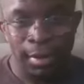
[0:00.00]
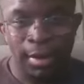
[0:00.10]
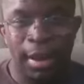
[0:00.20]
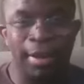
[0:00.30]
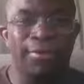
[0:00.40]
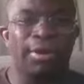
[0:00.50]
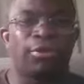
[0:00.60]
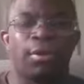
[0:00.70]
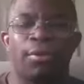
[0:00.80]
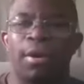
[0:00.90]
Anyway,
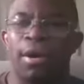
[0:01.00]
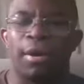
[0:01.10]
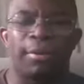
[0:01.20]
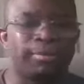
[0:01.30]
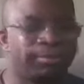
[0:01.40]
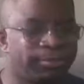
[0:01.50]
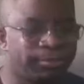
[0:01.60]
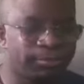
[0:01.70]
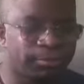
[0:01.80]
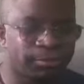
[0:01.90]
so um,
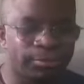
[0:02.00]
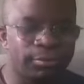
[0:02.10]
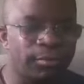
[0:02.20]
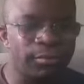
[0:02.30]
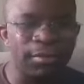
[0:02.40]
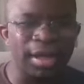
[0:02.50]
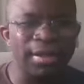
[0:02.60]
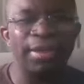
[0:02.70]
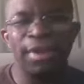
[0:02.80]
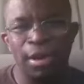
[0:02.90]

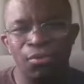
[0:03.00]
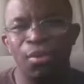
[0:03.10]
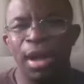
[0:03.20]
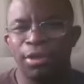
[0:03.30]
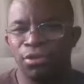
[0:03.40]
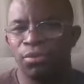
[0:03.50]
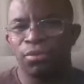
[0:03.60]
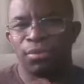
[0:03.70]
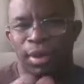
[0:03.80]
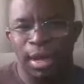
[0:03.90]
that's kind of why I
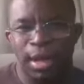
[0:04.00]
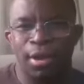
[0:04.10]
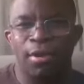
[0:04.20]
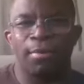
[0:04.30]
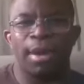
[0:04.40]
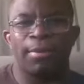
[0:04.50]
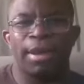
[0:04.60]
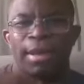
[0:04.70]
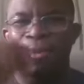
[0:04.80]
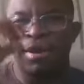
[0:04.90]
do rely on Bobby
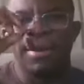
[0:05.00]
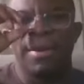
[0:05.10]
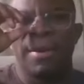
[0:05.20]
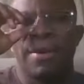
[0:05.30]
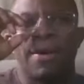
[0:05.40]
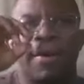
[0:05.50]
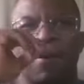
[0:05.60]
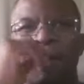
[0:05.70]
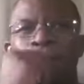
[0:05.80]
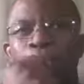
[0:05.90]
Hemmitt.
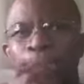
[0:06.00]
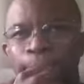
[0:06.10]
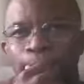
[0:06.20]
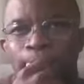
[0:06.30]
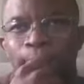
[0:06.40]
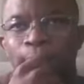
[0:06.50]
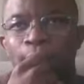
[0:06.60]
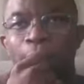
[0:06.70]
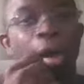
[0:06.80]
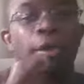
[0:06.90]
Um,
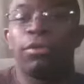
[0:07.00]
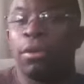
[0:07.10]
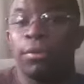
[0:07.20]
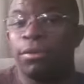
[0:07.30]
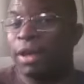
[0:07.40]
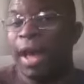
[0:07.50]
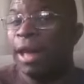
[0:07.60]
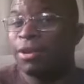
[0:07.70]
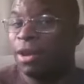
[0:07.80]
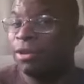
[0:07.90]
also, the
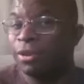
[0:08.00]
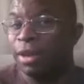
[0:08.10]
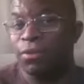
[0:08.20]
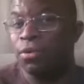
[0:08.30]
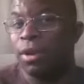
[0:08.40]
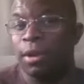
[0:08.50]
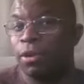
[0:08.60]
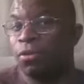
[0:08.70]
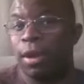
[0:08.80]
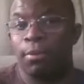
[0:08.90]
guy does give you an
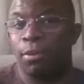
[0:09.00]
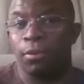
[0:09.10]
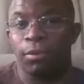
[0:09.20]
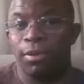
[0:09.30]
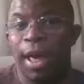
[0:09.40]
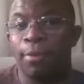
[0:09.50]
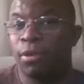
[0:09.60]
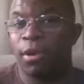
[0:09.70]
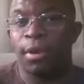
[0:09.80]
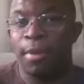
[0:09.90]
incredible
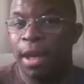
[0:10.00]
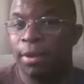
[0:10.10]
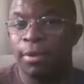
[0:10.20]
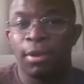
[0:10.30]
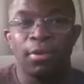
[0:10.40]
library, man.